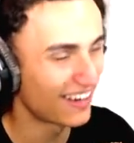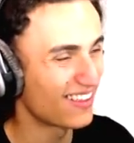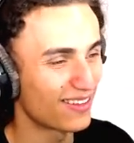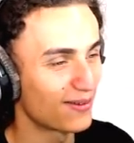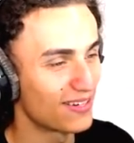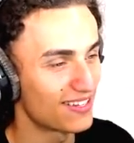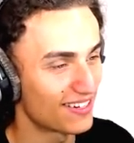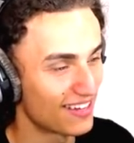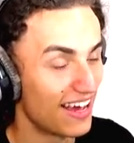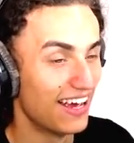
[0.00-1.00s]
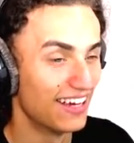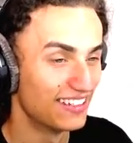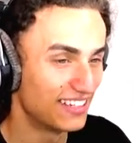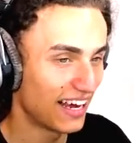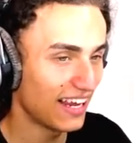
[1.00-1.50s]
at the twisters.
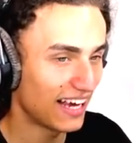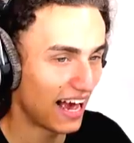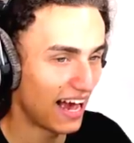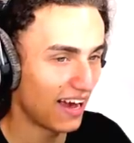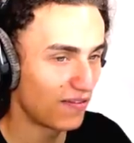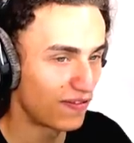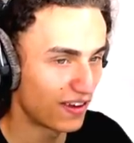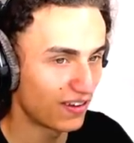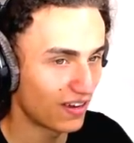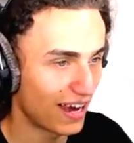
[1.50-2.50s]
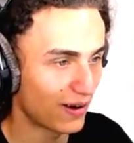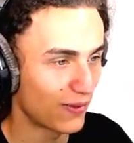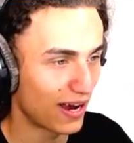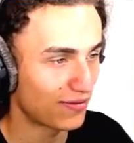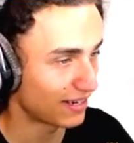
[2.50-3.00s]
Jelly, I feel like
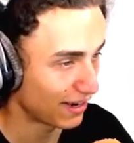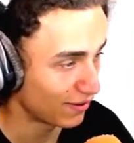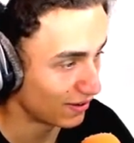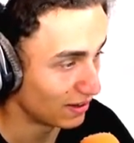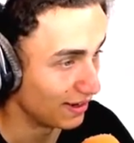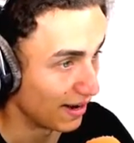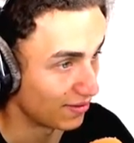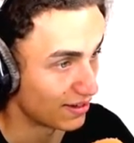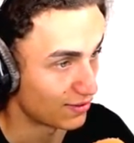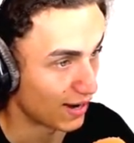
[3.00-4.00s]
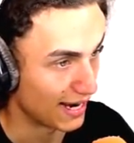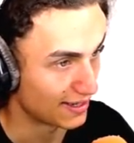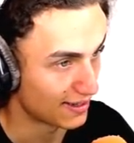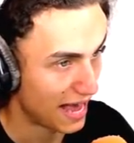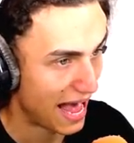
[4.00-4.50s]
we have to give you the DNF this
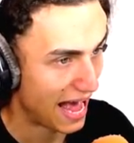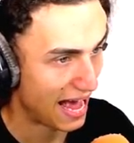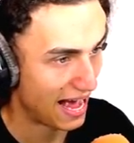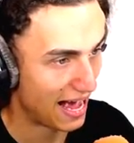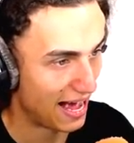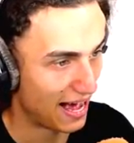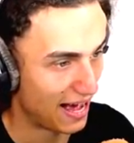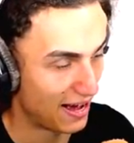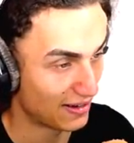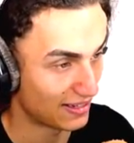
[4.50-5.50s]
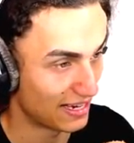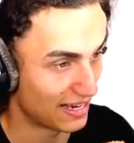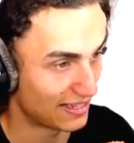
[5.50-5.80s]
race. I just How does that